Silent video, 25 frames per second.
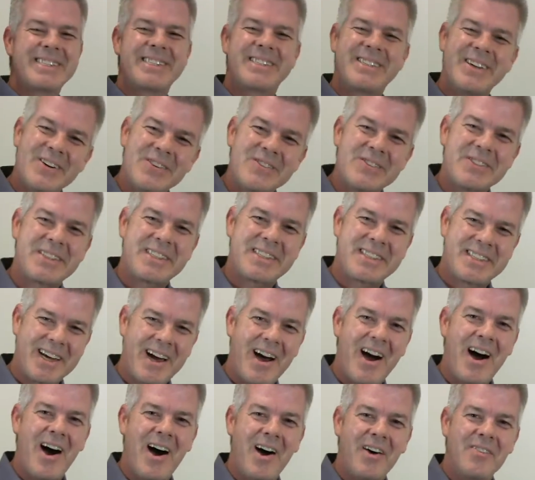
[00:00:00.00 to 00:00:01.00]
is, don't
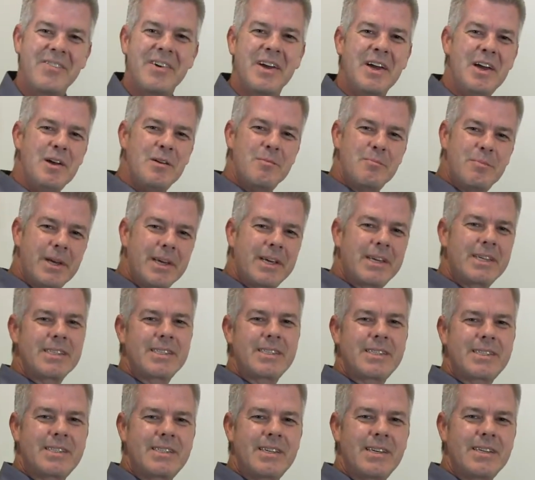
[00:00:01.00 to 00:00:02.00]
stop. Be
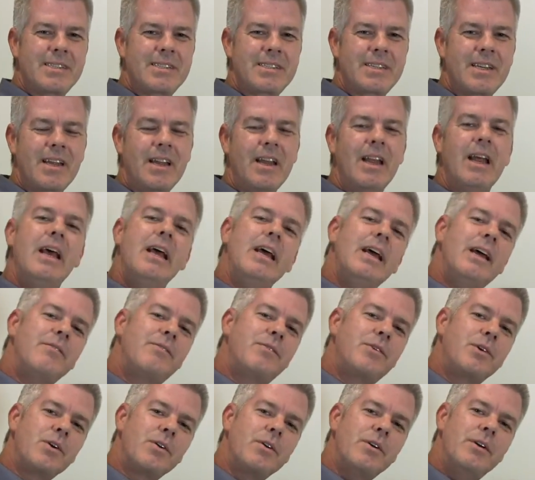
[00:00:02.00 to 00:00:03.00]
consistent.
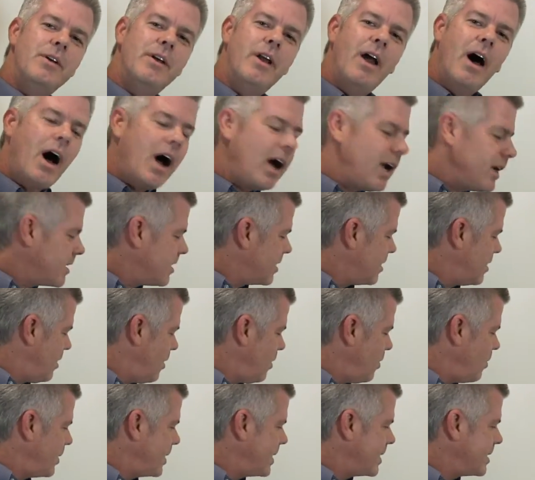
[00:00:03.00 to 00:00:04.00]
If you're not
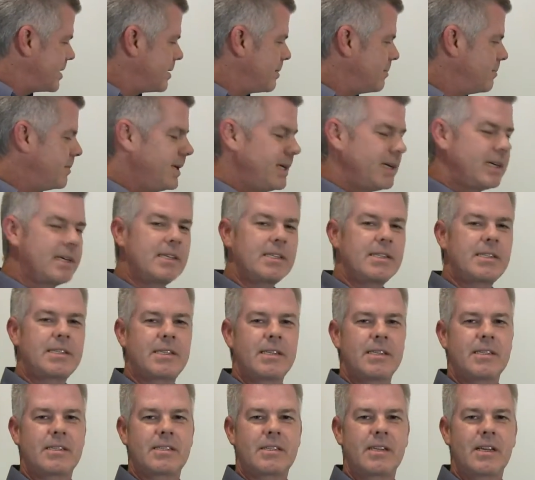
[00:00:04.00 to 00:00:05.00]
going to be
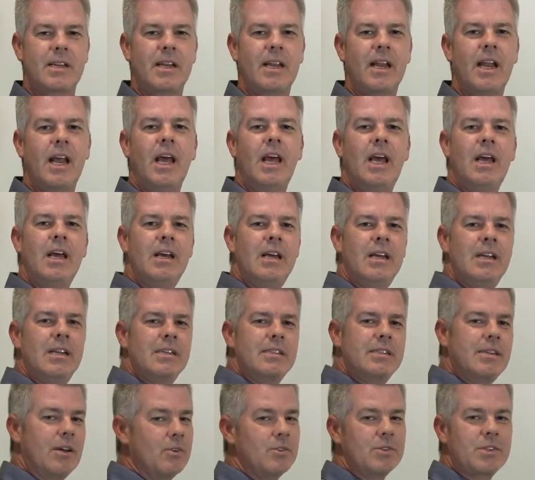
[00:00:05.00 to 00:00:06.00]
consistent,
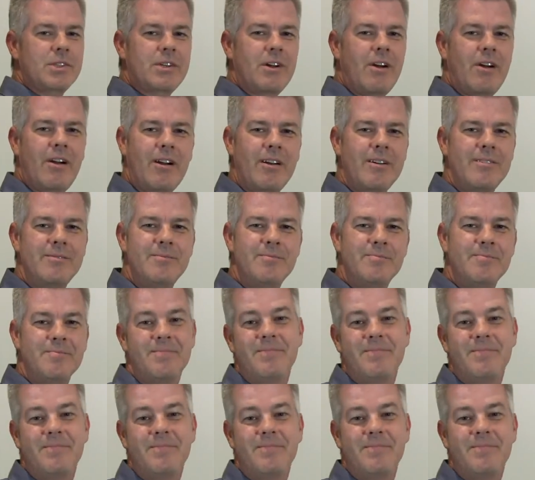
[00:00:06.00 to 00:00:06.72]
don't start.